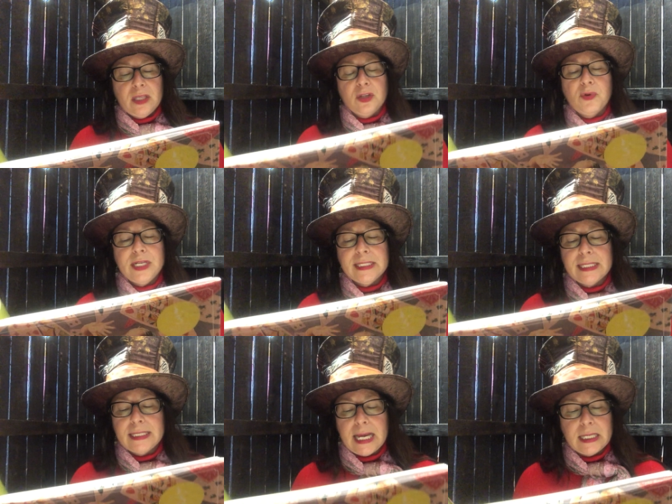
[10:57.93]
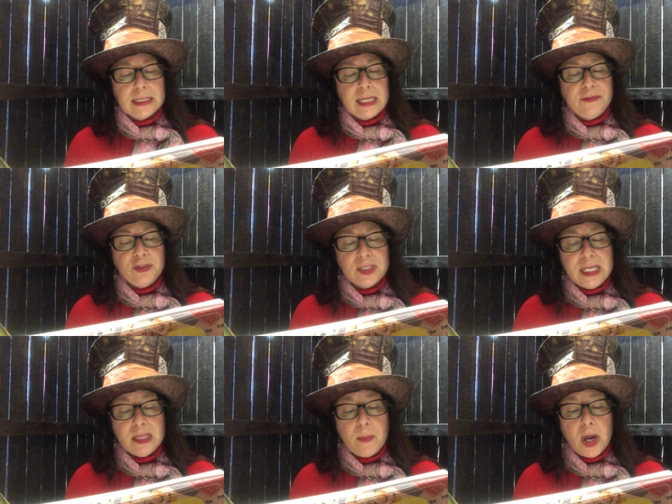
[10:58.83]
The queen said to Alice, Have you
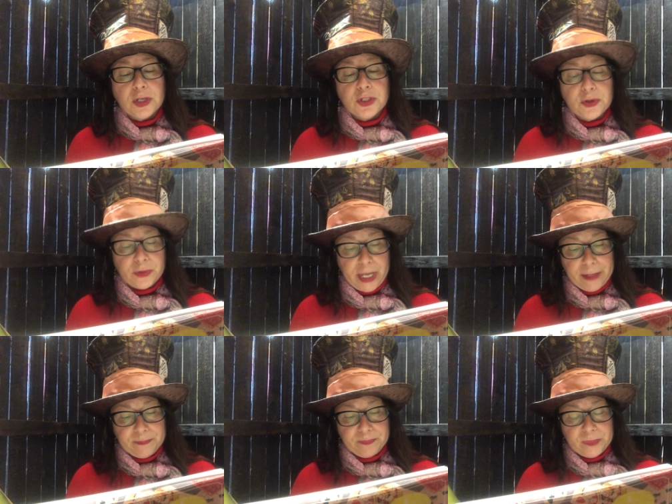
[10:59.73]
seen the mock turtle yet?